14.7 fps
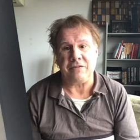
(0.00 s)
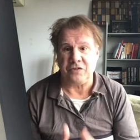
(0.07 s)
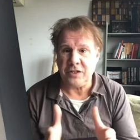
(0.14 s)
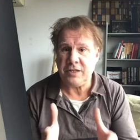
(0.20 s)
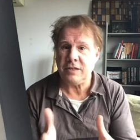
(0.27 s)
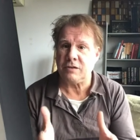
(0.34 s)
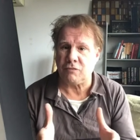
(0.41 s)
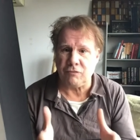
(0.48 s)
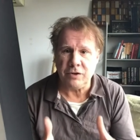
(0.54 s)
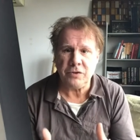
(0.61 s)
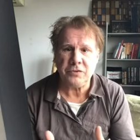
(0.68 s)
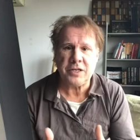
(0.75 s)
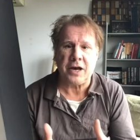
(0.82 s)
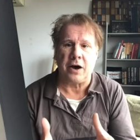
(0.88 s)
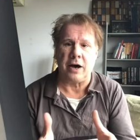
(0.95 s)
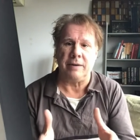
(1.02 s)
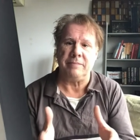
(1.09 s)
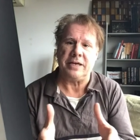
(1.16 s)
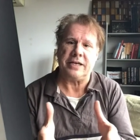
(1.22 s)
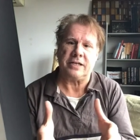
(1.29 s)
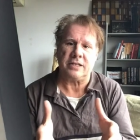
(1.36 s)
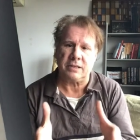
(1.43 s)
this is
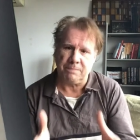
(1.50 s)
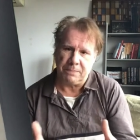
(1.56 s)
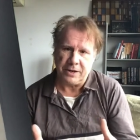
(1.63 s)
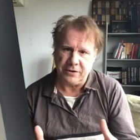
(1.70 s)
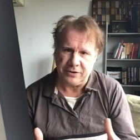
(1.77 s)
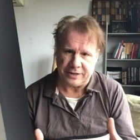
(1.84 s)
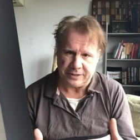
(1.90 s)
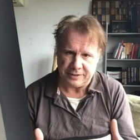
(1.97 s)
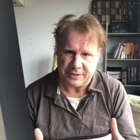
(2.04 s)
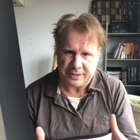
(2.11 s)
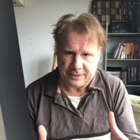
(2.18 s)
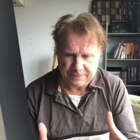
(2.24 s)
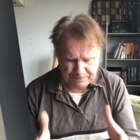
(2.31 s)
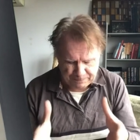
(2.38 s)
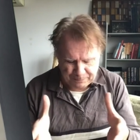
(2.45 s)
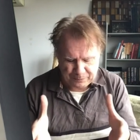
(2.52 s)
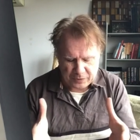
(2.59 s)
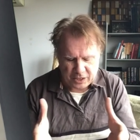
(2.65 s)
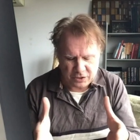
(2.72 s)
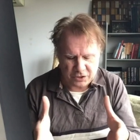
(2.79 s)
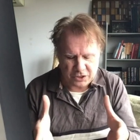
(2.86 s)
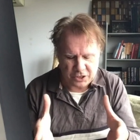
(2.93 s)
real-time experience.
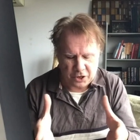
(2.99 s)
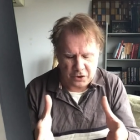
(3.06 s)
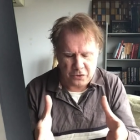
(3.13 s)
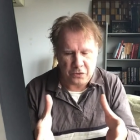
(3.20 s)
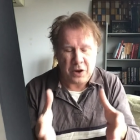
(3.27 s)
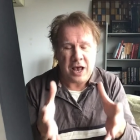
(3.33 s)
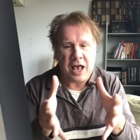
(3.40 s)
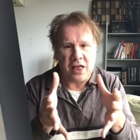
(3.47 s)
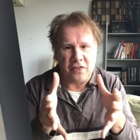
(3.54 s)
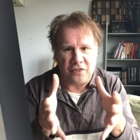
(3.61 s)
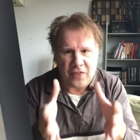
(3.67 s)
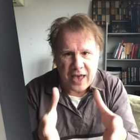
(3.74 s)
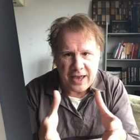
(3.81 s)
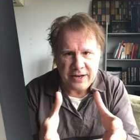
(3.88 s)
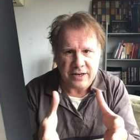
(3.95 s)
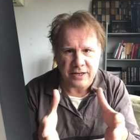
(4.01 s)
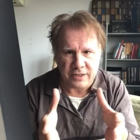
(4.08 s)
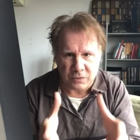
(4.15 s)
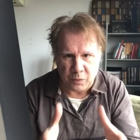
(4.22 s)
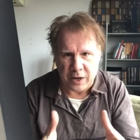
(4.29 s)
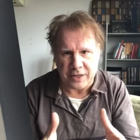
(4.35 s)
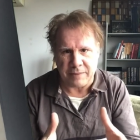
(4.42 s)
So that
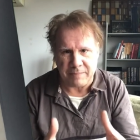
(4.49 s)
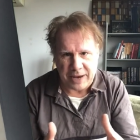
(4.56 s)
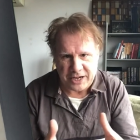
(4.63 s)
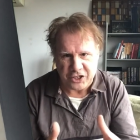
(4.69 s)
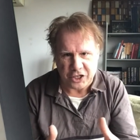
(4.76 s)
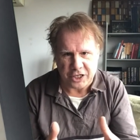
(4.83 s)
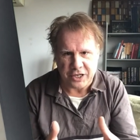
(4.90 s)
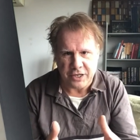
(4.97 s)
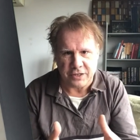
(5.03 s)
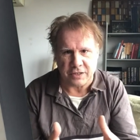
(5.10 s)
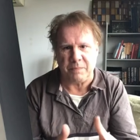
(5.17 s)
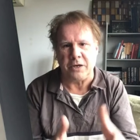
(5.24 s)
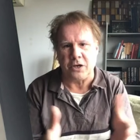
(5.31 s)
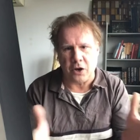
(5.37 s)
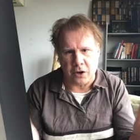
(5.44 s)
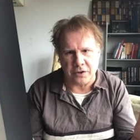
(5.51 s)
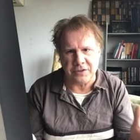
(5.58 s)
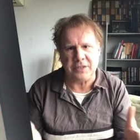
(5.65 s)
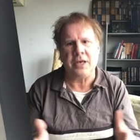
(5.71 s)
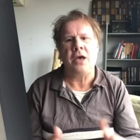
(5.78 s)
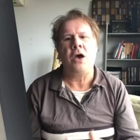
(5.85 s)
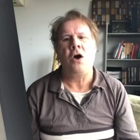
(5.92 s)
is where the magic is,
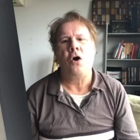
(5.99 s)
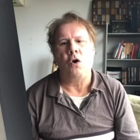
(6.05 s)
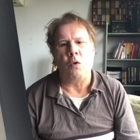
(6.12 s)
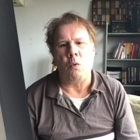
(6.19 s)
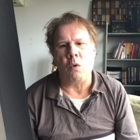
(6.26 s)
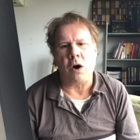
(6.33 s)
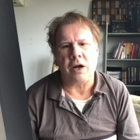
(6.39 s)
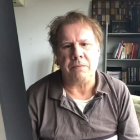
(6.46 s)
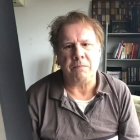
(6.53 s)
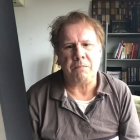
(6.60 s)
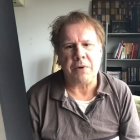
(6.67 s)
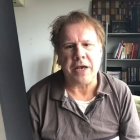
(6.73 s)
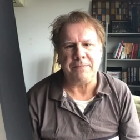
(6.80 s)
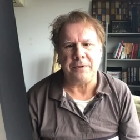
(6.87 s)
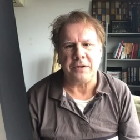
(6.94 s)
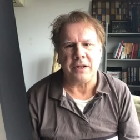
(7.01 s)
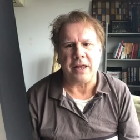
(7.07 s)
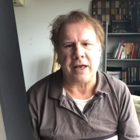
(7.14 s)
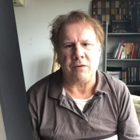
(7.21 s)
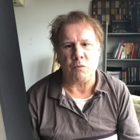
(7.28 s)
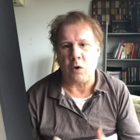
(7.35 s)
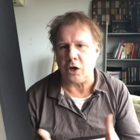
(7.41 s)
because what
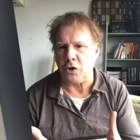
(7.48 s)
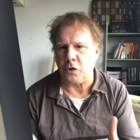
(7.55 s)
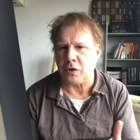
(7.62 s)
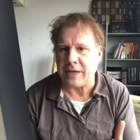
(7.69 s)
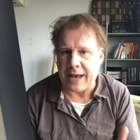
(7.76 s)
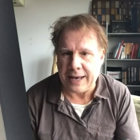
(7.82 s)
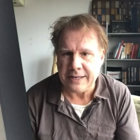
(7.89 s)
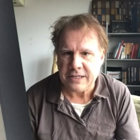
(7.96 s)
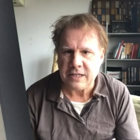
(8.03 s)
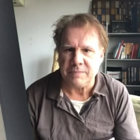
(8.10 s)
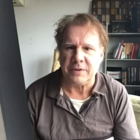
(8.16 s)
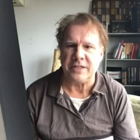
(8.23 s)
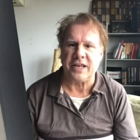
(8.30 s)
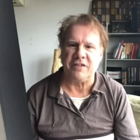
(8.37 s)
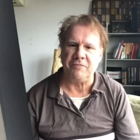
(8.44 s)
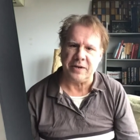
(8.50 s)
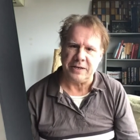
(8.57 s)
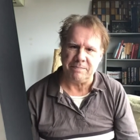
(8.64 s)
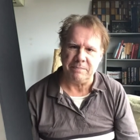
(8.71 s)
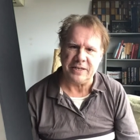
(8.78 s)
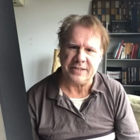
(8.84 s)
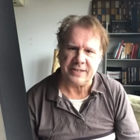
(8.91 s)
your customers have
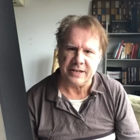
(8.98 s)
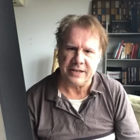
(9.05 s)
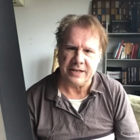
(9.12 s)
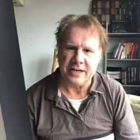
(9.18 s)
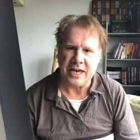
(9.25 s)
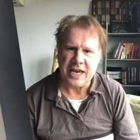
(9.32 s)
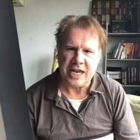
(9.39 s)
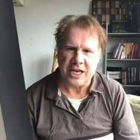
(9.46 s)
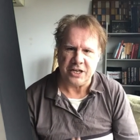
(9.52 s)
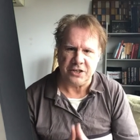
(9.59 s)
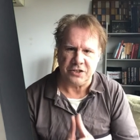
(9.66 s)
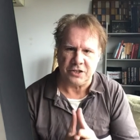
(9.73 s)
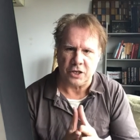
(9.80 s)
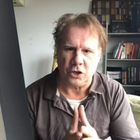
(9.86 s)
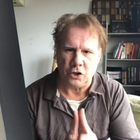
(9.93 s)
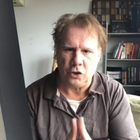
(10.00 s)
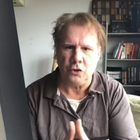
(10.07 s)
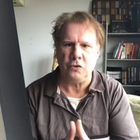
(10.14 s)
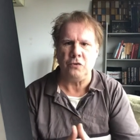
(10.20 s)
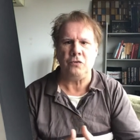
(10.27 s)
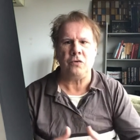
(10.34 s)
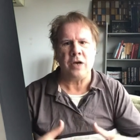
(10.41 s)
been missing is
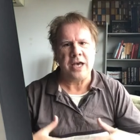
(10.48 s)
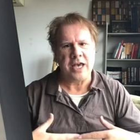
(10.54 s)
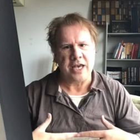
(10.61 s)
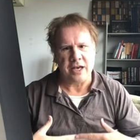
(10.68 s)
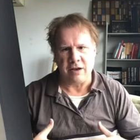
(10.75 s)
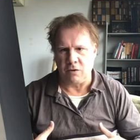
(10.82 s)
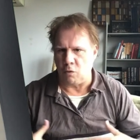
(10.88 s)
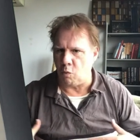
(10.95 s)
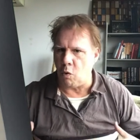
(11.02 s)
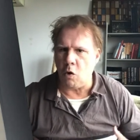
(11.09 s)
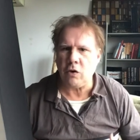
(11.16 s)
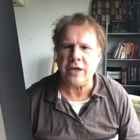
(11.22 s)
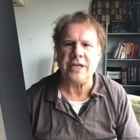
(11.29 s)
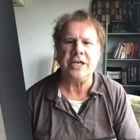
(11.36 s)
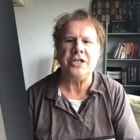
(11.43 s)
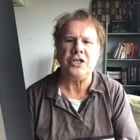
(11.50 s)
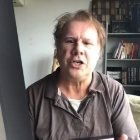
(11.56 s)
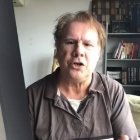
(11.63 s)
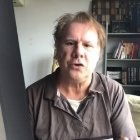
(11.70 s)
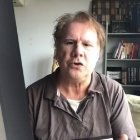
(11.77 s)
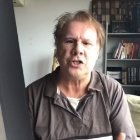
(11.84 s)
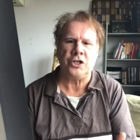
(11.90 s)
you walking into
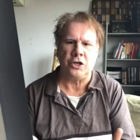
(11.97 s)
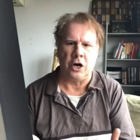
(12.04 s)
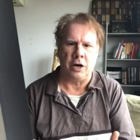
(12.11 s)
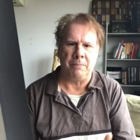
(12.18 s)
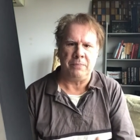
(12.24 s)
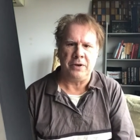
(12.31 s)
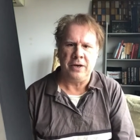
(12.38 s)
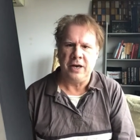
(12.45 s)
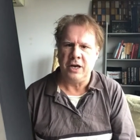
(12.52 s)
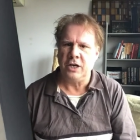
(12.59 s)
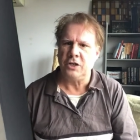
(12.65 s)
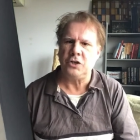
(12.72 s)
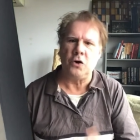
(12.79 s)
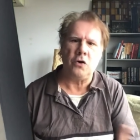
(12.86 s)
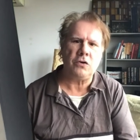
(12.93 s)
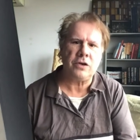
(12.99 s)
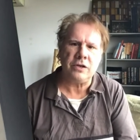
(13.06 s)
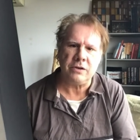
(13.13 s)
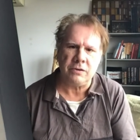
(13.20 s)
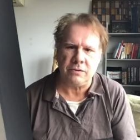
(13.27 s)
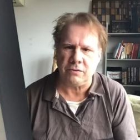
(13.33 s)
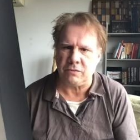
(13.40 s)
your shop,
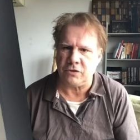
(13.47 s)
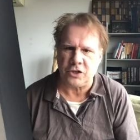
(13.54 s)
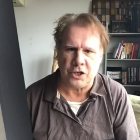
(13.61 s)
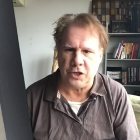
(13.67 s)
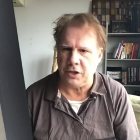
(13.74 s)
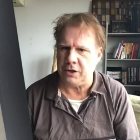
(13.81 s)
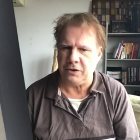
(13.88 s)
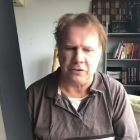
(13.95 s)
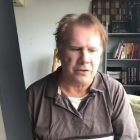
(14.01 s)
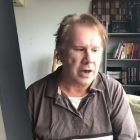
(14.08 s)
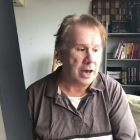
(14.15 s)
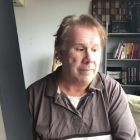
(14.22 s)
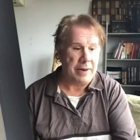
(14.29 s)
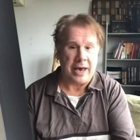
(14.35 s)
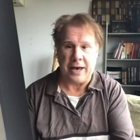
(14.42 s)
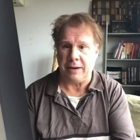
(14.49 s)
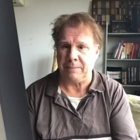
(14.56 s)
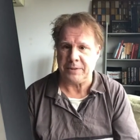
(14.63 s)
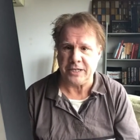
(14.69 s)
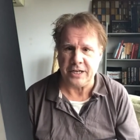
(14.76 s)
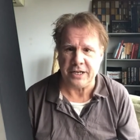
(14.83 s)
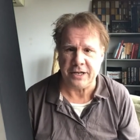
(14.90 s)
talking to you about a
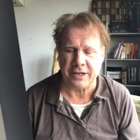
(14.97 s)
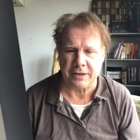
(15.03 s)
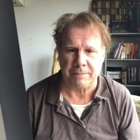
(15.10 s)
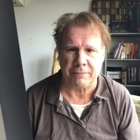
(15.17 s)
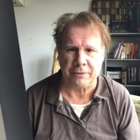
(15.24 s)
particular